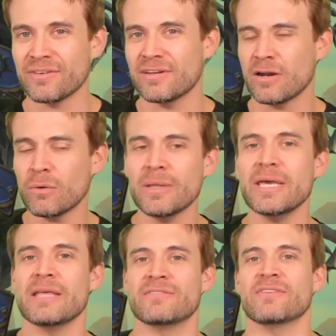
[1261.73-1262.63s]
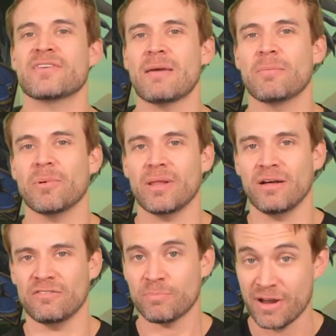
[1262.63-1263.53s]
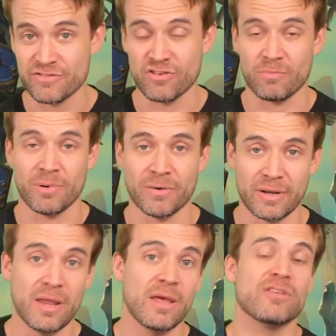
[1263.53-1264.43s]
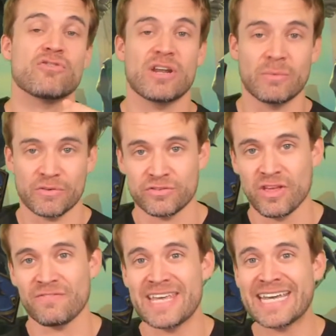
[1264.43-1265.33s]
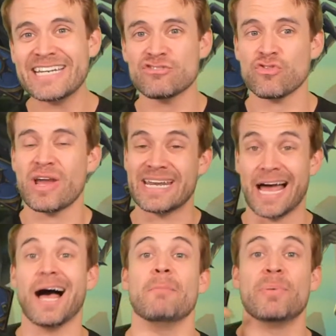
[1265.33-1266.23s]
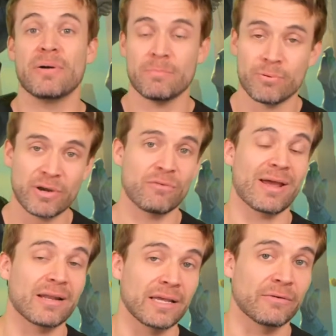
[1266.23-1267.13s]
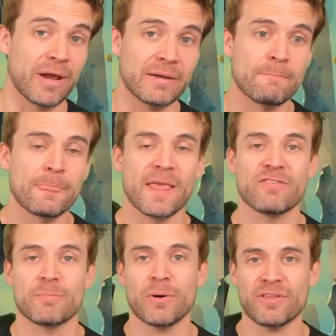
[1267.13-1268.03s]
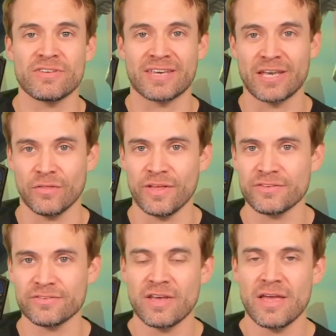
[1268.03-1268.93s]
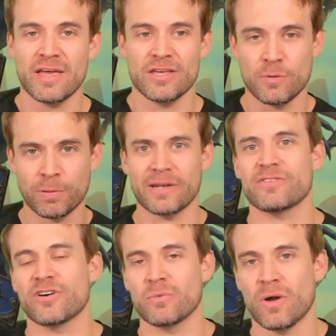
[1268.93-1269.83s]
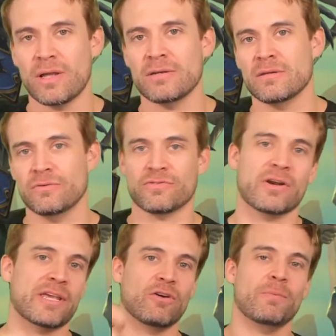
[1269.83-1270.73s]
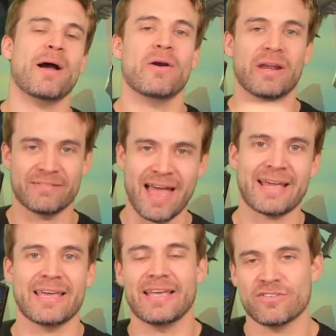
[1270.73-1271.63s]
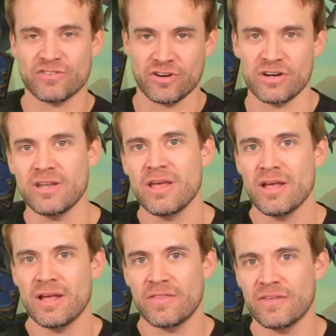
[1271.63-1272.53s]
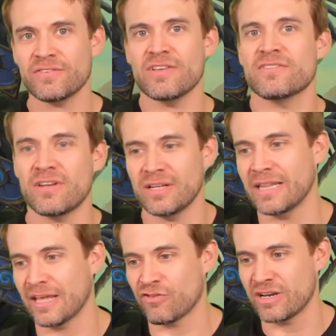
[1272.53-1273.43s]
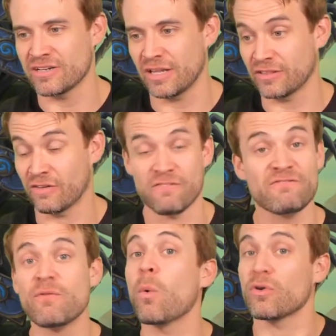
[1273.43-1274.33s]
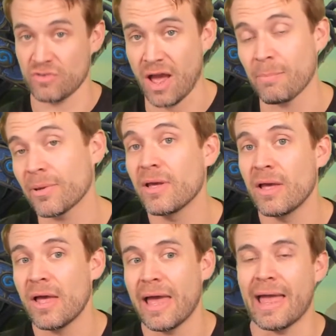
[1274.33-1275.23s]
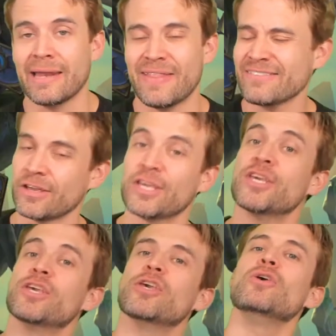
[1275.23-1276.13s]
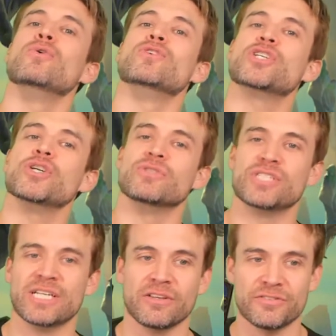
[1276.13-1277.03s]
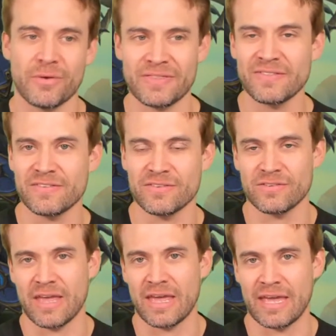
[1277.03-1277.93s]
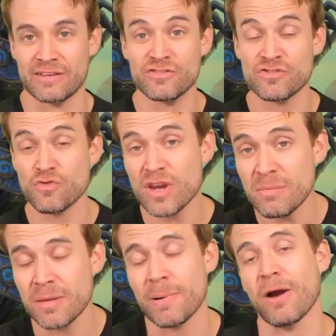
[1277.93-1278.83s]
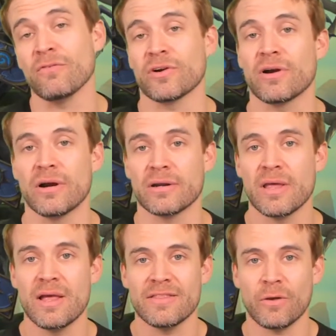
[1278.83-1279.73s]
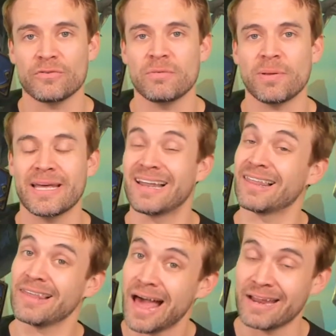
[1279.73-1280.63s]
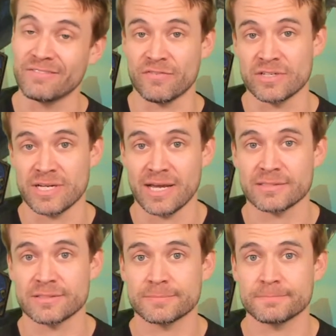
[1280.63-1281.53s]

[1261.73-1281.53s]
not only is this capable of pressuring your opponent, trading with their stuff, it can trade up pretty readily, right? If your opponent doesn't kill this, you play it in turn 1, you start hero powering and attacking each turn. This can suddenly like trade into like their 4-drop. And that's a huge deal. So I think this is a extremely powerful card that'll see play in a lot of different decks.